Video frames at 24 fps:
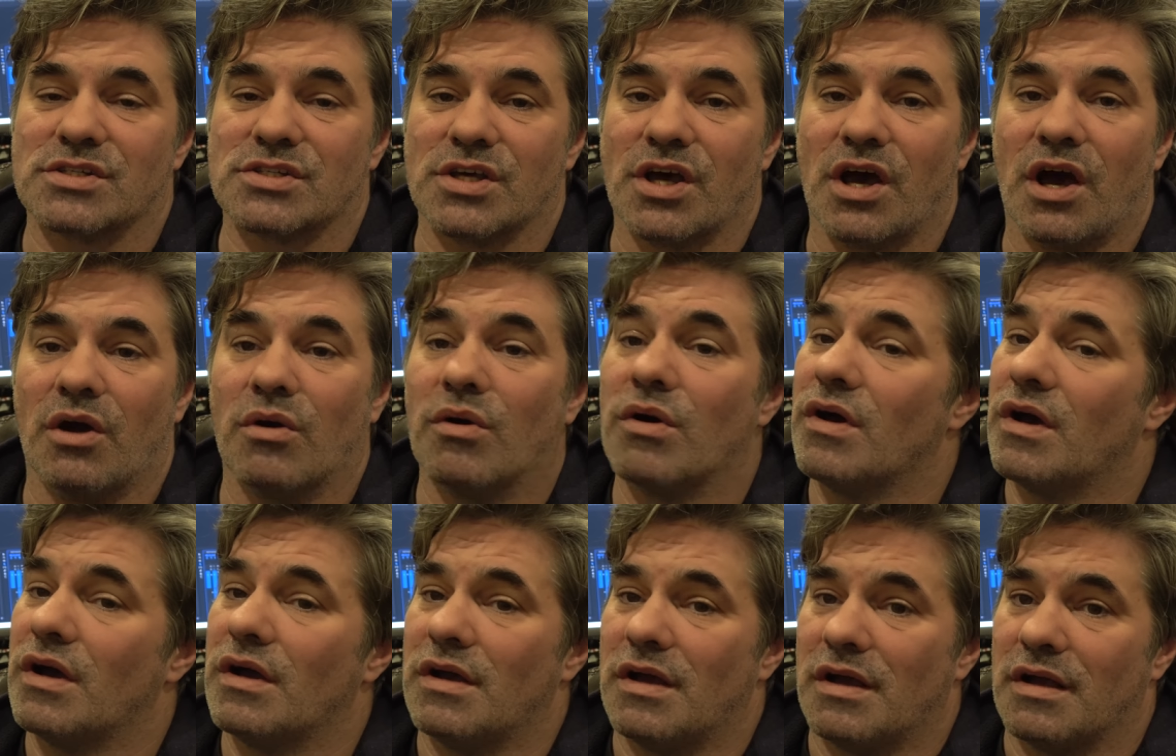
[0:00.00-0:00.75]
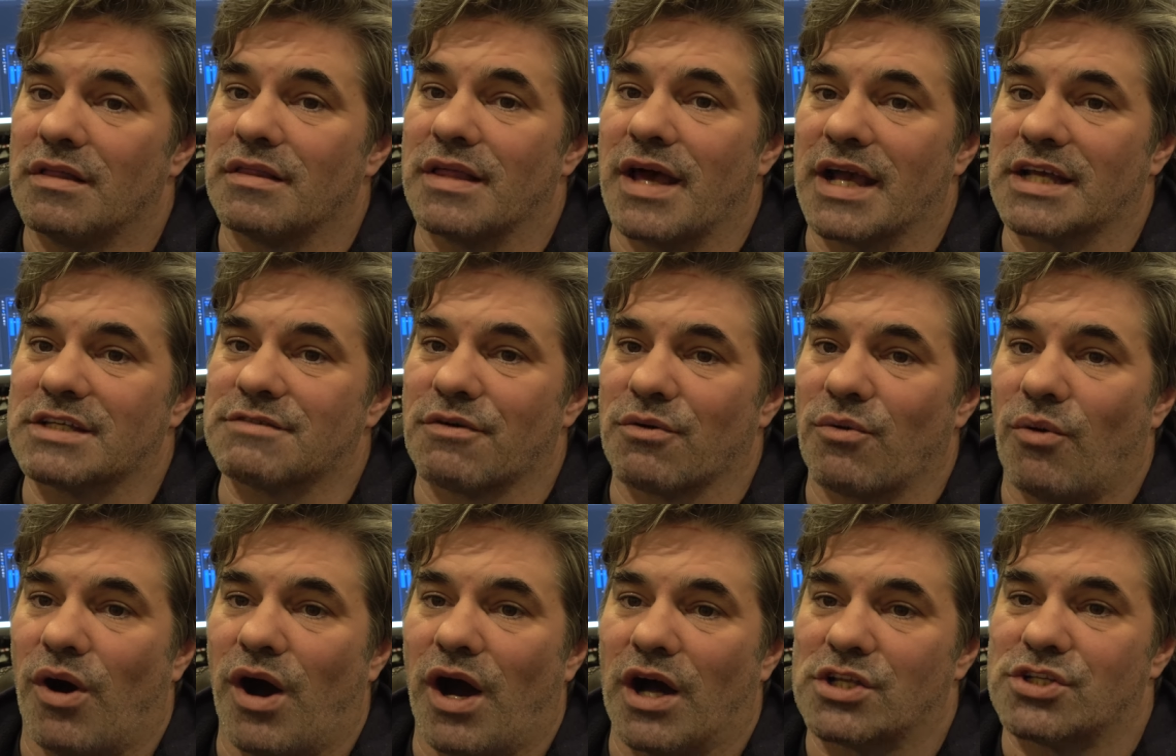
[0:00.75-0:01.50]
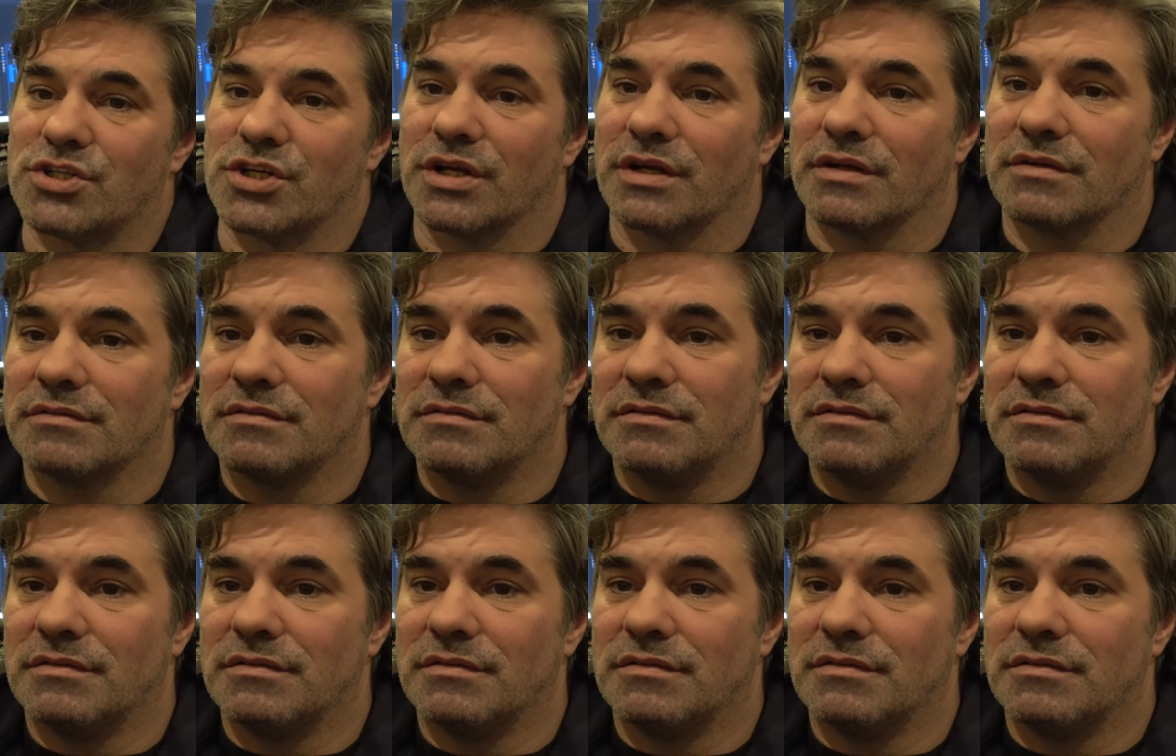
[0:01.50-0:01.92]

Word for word: So thanks for watching.